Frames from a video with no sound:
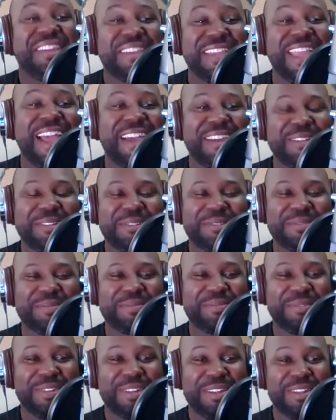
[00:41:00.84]

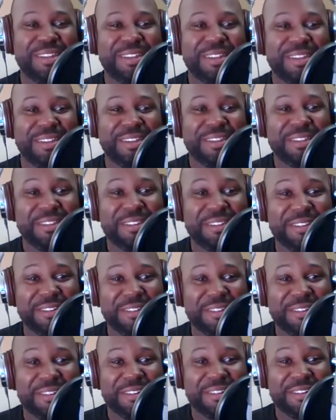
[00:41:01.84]

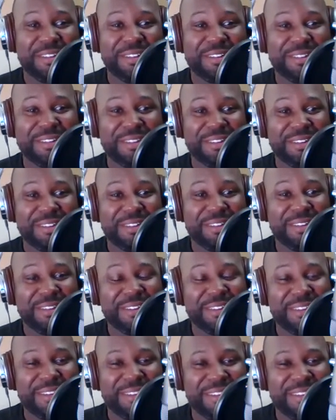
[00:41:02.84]
The person shown says nothing.